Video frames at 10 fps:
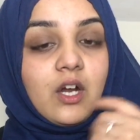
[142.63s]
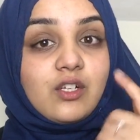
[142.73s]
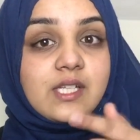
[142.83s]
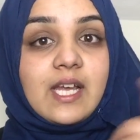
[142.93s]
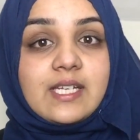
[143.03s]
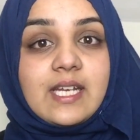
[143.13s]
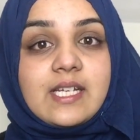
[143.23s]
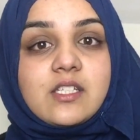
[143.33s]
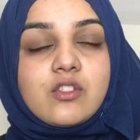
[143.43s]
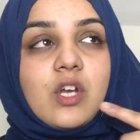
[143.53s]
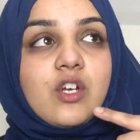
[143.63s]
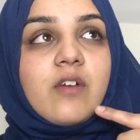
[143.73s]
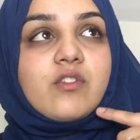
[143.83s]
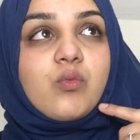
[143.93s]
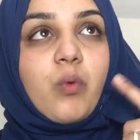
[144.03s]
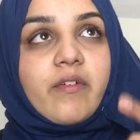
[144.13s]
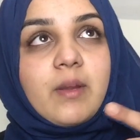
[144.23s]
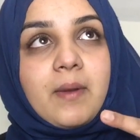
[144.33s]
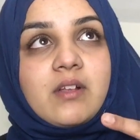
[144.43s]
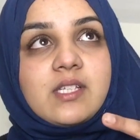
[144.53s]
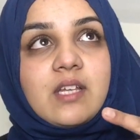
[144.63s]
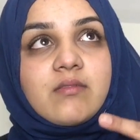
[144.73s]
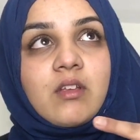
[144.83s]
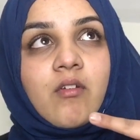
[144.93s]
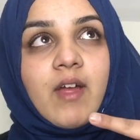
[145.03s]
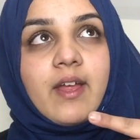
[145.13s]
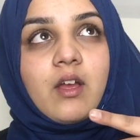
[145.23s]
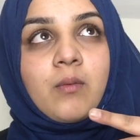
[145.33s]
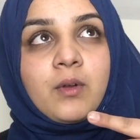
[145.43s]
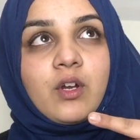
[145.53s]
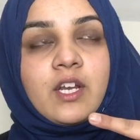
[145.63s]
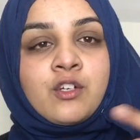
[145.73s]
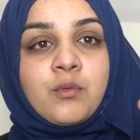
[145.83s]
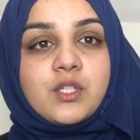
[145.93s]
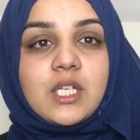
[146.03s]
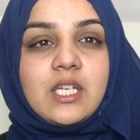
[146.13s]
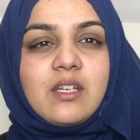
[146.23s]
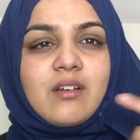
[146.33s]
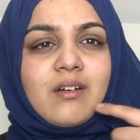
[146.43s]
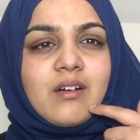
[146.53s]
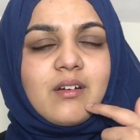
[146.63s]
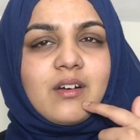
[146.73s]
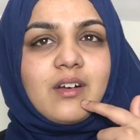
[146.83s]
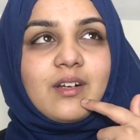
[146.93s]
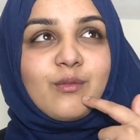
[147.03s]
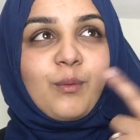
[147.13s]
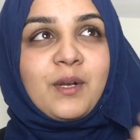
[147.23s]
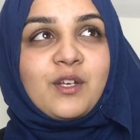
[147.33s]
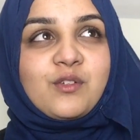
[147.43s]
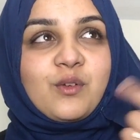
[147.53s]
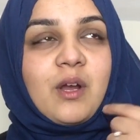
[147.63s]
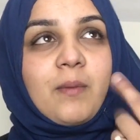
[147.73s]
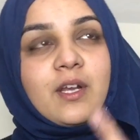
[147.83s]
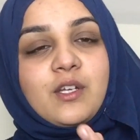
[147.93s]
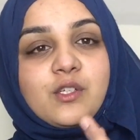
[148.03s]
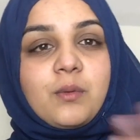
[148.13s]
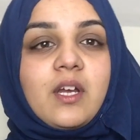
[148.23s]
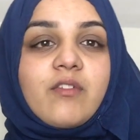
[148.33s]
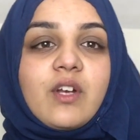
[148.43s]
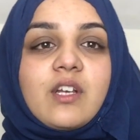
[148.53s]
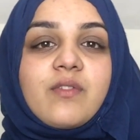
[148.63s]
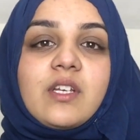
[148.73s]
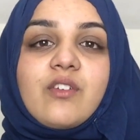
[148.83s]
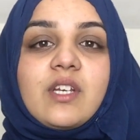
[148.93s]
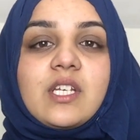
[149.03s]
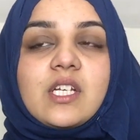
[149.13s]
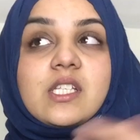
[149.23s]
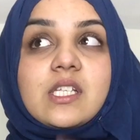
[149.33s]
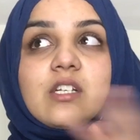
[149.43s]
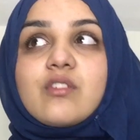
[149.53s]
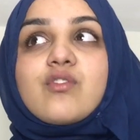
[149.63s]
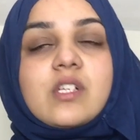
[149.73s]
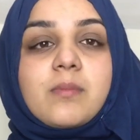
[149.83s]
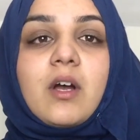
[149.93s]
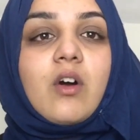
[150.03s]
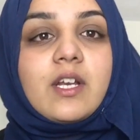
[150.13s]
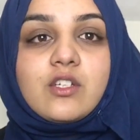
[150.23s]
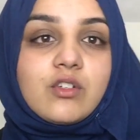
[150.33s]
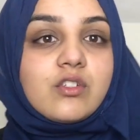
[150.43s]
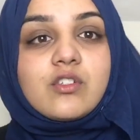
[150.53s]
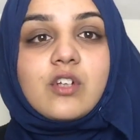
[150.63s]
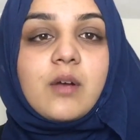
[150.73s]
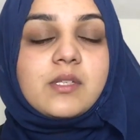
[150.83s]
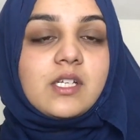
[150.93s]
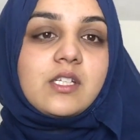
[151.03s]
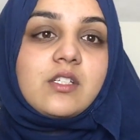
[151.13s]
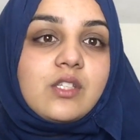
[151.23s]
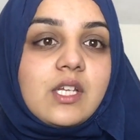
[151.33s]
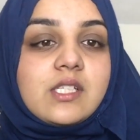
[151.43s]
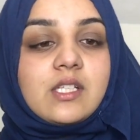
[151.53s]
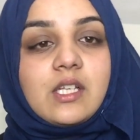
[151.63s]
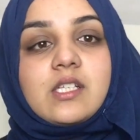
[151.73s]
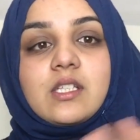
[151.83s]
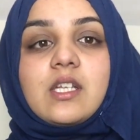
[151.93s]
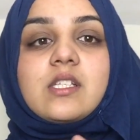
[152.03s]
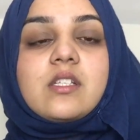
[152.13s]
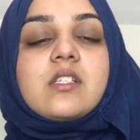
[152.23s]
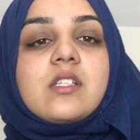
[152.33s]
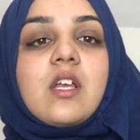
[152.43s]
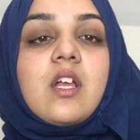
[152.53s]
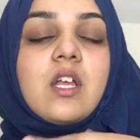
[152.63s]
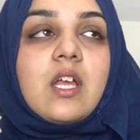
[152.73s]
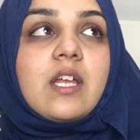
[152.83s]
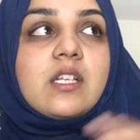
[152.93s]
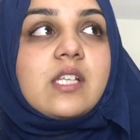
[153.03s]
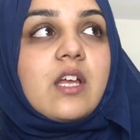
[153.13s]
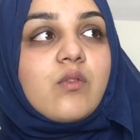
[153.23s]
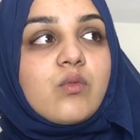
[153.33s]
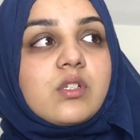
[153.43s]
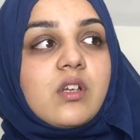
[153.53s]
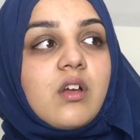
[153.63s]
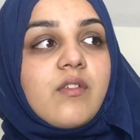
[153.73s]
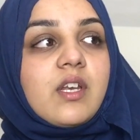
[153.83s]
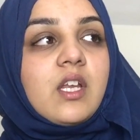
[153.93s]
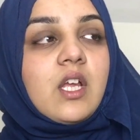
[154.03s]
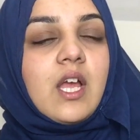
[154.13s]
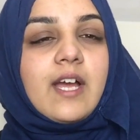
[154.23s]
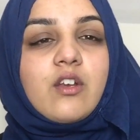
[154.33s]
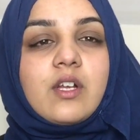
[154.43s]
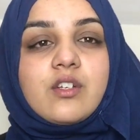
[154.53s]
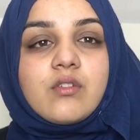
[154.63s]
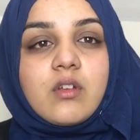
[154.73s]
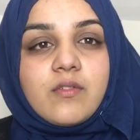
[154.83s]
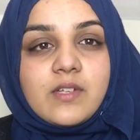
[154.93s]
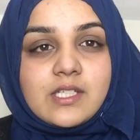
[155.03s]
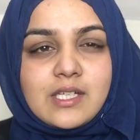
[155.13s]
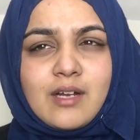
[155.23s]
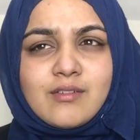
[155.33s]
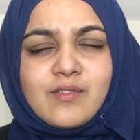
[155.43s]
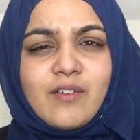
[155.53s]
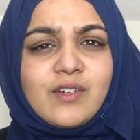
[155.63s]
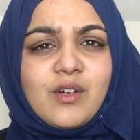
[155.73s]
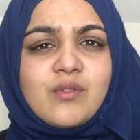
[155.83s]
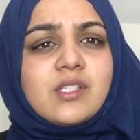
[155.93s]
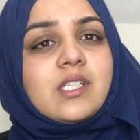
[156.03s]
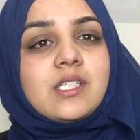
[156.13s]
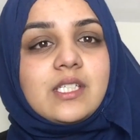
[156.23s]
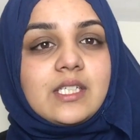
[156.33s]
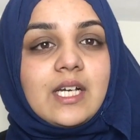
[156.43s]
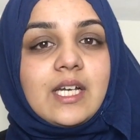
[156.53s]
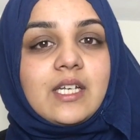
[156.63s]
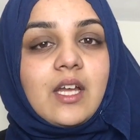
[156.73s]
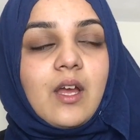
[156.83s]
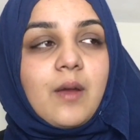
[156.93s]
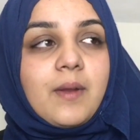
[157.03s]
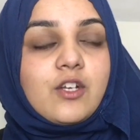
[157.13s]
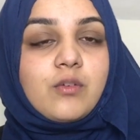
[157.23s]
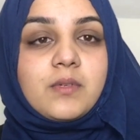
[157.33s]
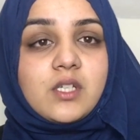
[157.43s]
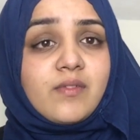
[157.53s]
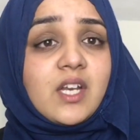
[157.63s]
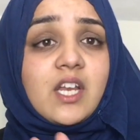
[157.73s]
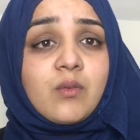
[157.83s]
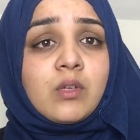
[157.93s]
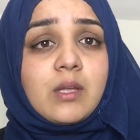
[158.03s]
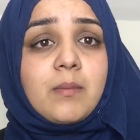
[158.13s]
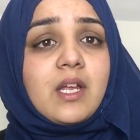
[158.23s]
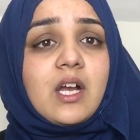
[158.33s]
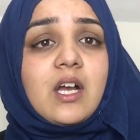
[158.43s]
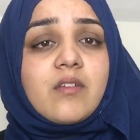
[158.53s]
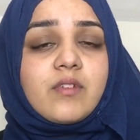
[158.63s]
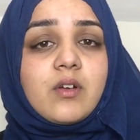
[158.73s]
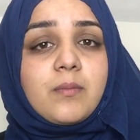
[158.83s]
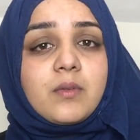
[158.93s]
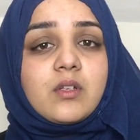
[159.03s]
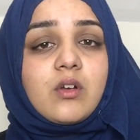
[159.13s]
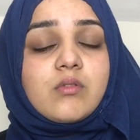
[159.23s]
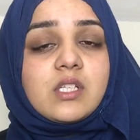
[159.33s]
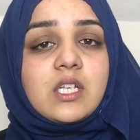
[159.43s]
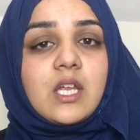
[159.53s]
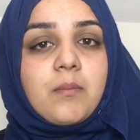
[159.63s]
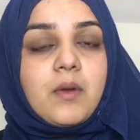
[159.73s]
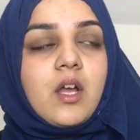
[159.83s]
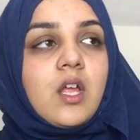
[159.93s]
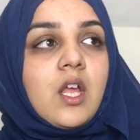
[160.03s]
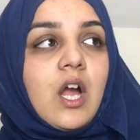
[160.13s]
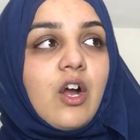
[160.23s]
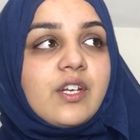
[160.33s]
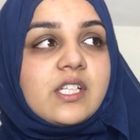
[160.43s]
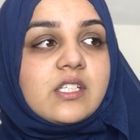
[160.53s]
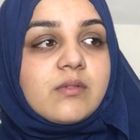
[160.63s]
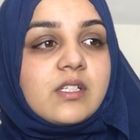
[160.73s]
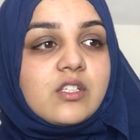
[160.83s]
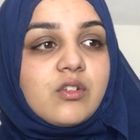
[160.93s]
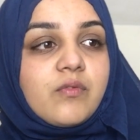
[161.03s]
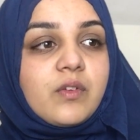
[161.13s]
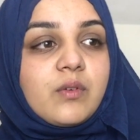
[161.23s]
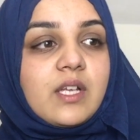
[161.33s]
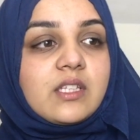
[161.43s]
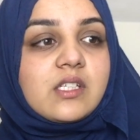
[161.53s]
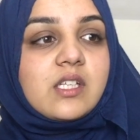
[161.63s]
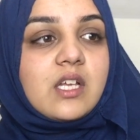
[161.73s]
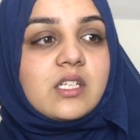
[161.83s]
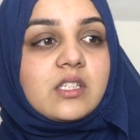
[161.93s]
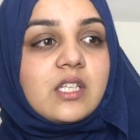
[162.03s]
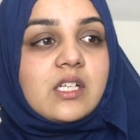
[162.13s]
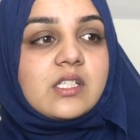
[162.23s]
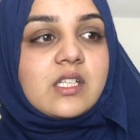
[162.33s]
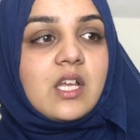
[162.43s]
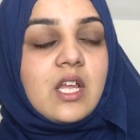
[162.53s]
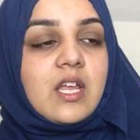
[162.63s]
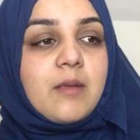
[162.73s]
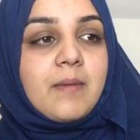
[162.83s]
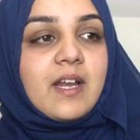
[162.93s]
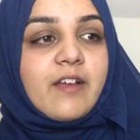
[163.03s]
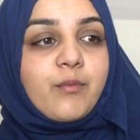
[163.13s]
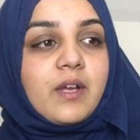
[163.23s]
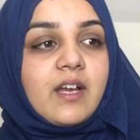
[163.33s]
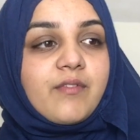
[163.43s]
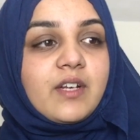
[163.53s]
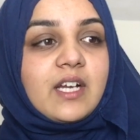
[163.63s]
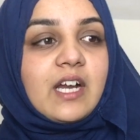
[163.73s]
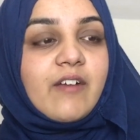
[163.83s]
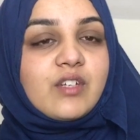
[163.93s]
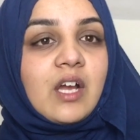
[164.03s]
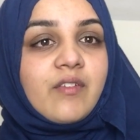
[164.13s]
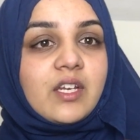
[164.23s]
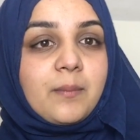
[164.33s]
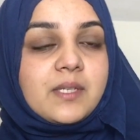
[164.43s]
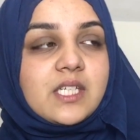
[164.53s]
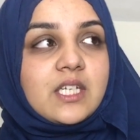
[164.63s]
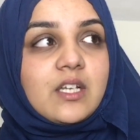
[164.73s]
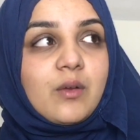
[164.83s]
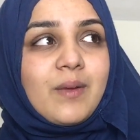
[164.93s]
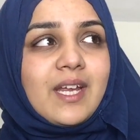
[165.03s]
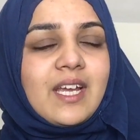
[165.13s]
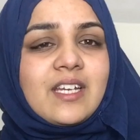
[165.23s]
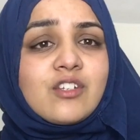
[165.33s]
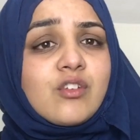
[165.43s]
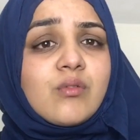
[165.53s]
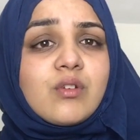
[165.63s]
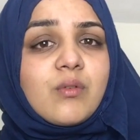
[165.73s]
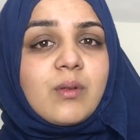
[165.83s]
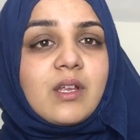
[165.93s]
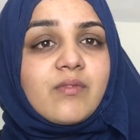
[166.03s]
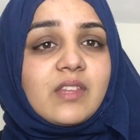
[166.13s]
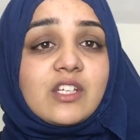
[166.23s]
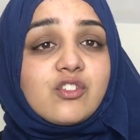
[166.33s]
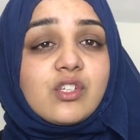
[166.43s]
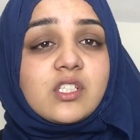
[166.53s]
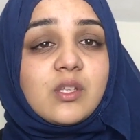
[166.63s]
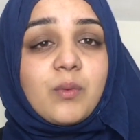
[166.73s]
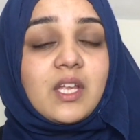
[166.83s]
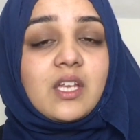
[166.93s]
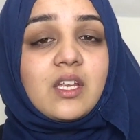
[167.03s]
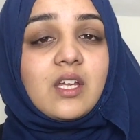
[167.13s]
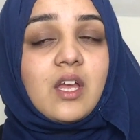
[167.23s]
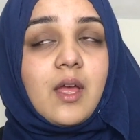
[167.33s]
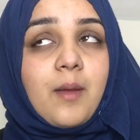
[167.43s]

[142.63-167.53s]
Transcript: on certain days, so I don't have to worry about it and think, right, oh my god, I don't know what to eat, or what am I going to do, how am I going to do it, I haven't got enough ingredients, and then I'll stress about, oh, I need to go to the shops, and I need to this, and this, and this, and this, in a certain order. And I know, I don't know if it sounds very OCD-like, and I don't mean to offend anyone that may have OCD, but honestly, sometimes I do feel like there's certain things in my life where I feel like I have to have it in a particular way, and I don't know if that's just the way